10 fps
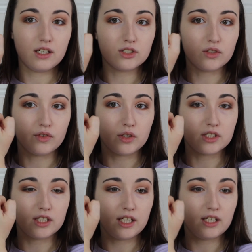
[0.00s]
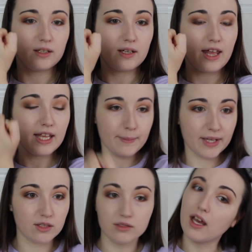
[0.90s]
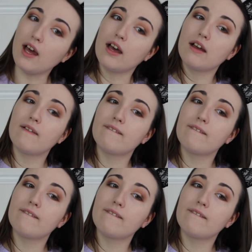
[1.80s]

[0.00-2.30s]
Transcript: Don't know if you can see. I think I might use that.